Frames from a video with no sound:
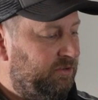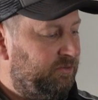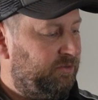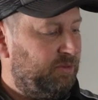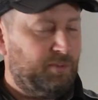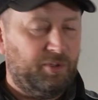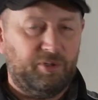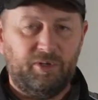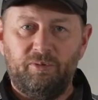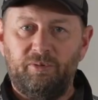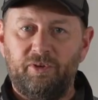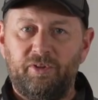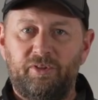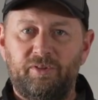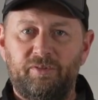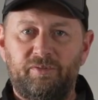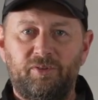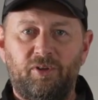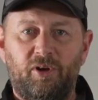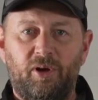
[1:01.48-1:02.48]
are familiar with
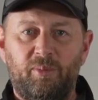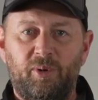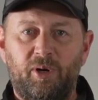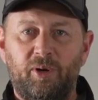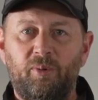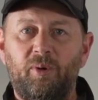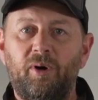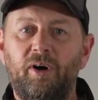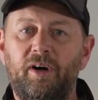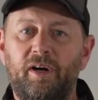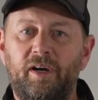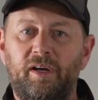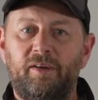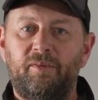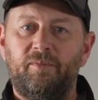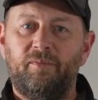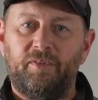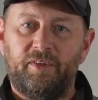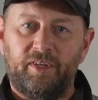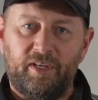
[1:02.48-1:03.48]
the fly-by-wire,
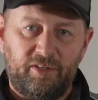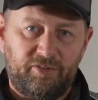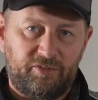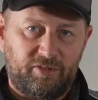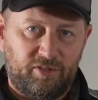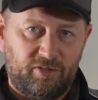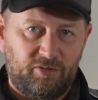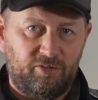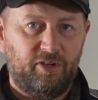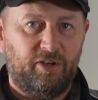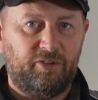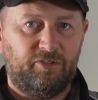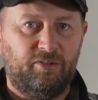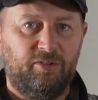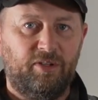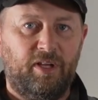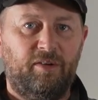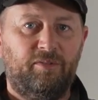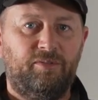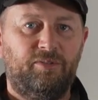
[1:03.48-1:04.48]
the ECU does all
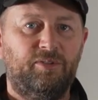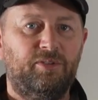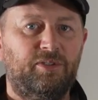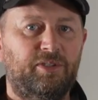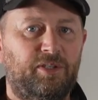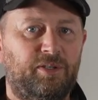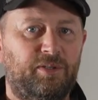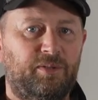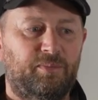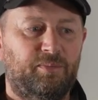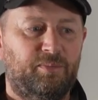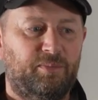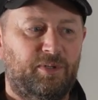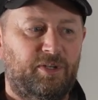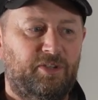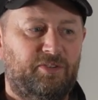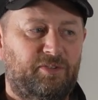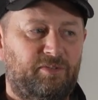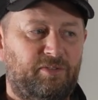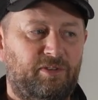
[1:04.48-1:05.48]
that for you, but
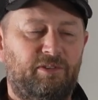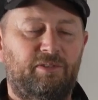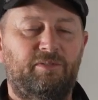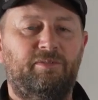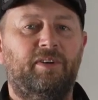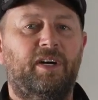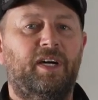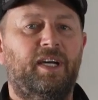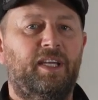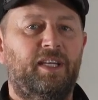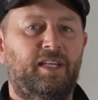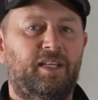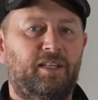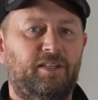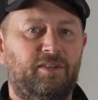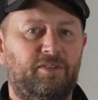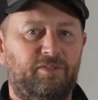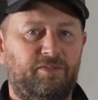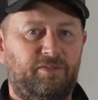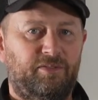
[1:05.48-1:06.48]
it's a very vague
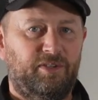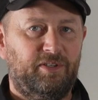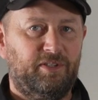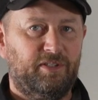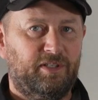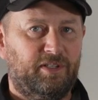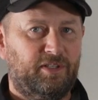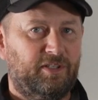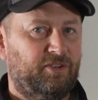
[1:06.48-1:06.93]
feeling.